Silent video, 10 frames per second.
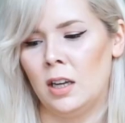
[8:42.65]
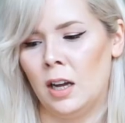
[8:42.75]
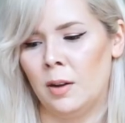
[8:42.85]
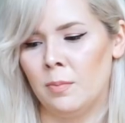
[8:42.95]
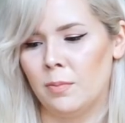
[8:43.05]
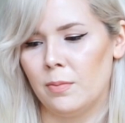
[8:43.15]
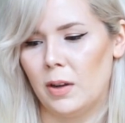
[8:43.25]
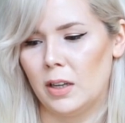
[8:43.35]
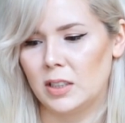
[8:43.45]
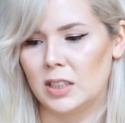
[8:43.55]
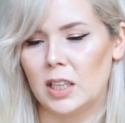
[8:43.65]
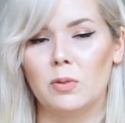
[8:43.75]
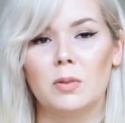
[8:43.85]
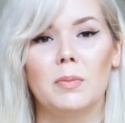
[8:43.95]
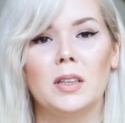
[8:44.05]
As I
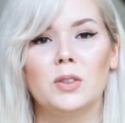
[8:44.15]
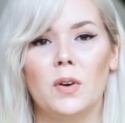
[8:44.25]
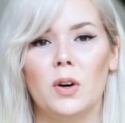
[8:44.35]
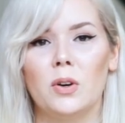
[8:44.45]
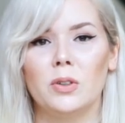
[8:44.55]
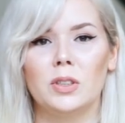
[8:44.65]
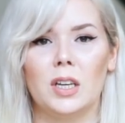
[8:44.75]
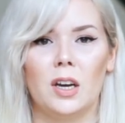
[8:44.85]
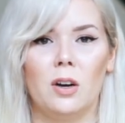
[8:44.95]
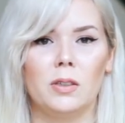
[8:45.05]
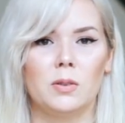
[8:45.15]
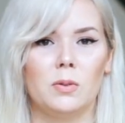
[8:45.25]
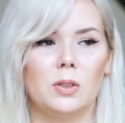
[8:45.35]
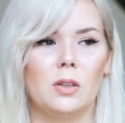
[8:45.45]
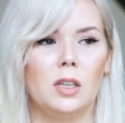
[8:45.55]
said, with men's photos, I always
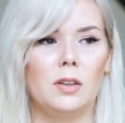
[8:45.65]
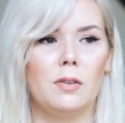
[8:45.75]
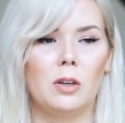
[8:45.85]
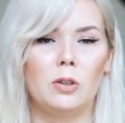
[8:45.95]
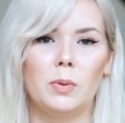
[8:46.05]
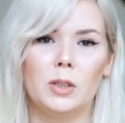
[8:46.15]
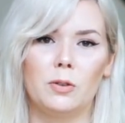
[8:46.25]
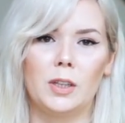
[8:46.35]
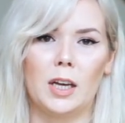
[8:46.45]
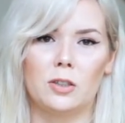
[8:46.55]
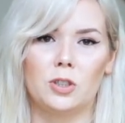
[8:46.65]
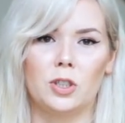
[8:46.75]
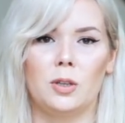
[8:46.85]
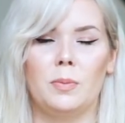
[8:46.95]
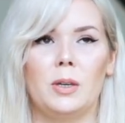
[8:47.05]
want to leave a good bit of
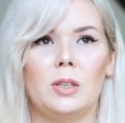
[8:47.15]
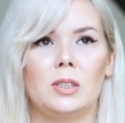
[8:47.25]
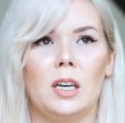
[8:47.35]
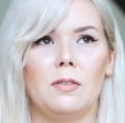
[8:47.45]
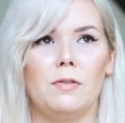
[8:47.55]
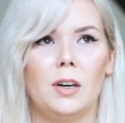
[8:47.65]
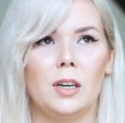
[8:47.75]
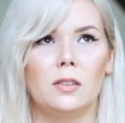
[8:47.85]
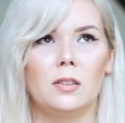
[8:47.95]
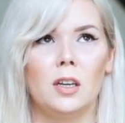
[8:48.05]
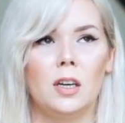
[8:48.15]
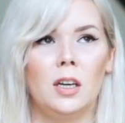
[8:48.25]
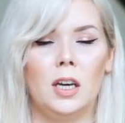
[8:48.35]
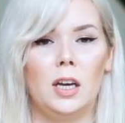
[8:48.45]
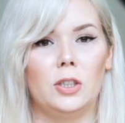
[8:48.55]
texture, because I find
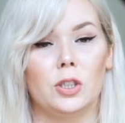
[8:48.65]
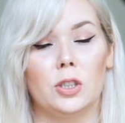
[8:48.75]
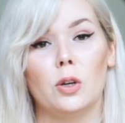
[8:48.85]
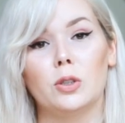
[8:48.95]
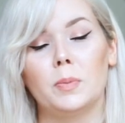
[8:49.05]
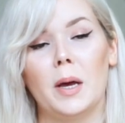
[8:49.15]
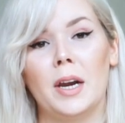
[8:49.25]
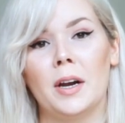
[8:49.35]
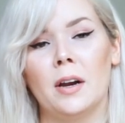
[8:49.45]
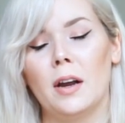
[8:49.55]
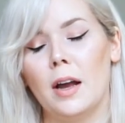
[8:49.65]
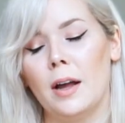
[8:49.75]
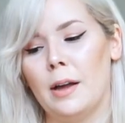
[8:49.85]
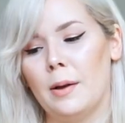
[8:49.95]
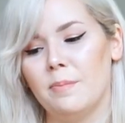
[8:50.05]
it just looks better,
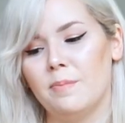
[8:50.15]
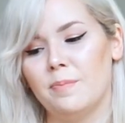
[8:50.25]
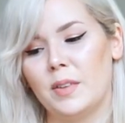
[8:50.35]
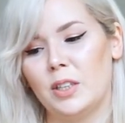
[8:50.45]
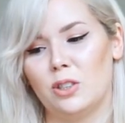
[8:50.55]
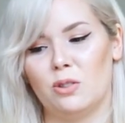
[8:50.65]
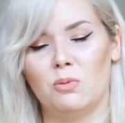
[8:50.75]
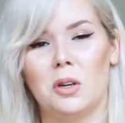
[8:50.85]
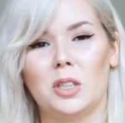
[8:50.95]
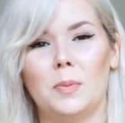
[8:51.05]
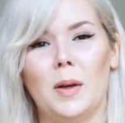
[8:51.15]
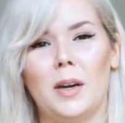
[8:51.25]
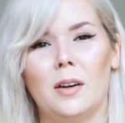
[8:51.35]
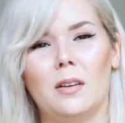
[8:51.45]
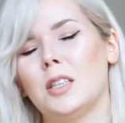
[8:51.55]
it just works
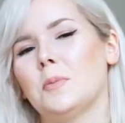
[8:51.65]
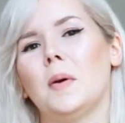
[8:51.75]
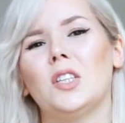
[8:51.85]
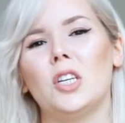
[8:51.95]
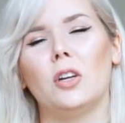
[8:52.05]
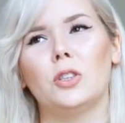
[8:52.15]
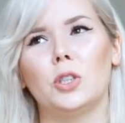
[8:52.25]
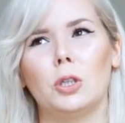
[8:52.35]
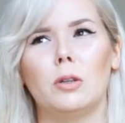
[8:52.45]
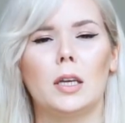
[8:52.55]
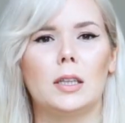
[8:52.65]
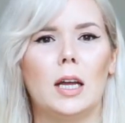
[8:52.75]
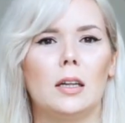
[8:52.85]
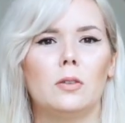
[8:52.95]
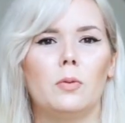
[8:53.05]
better, especially on a shoot like
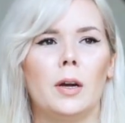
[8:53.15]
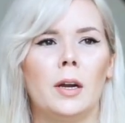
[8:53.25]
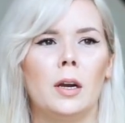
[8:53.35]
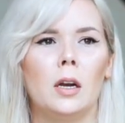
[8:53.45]
that where